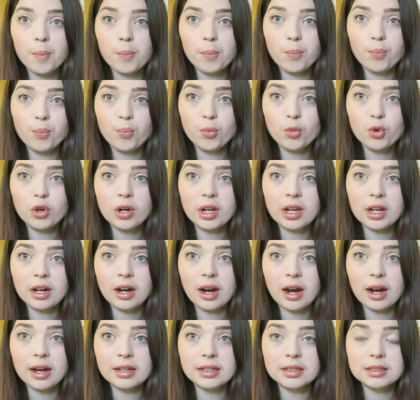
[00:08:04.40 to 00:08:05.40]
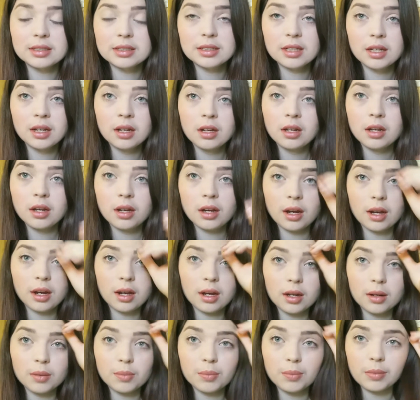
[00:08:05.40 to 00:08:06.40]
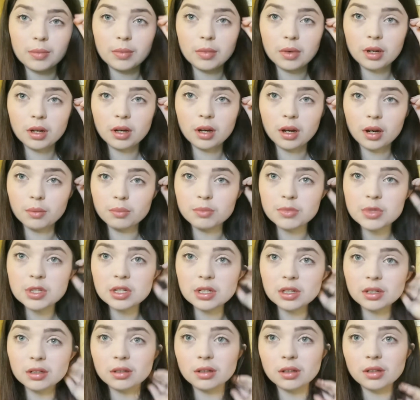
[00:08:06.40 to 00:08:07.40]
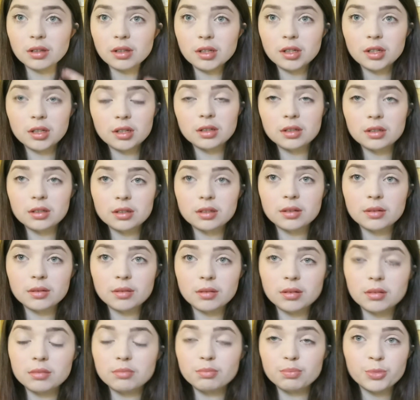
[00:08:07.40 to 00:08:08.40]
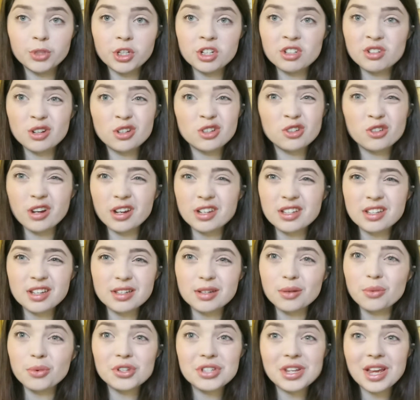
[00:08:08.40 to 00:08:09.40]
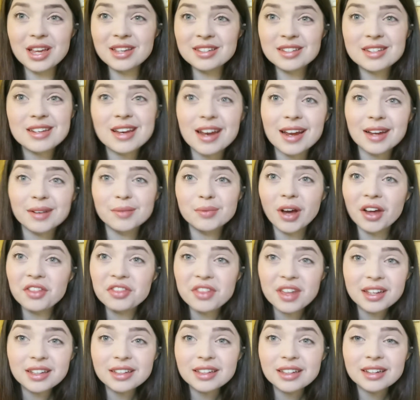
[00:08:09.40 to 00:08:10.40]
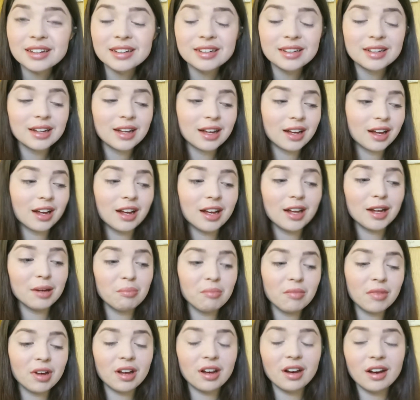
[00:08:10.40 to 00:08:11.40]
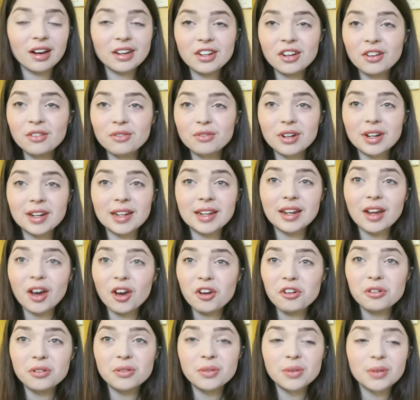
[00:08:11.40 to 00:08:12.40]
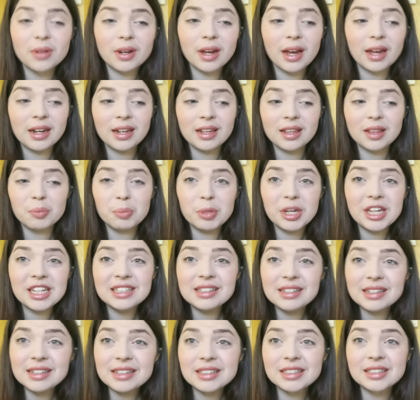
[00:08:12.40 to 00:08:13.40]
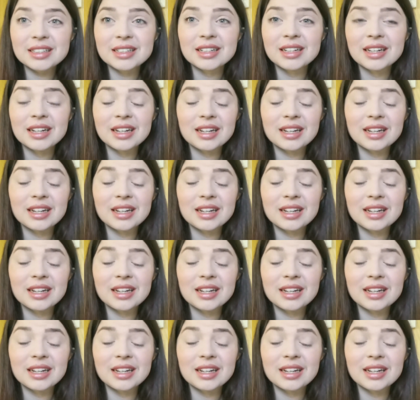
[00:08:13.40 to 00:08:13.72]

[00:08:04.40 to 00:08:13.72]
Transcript: Morning, guys. I'm still just as stressed as I was yesterday, I think. I don't really know any of the pieces.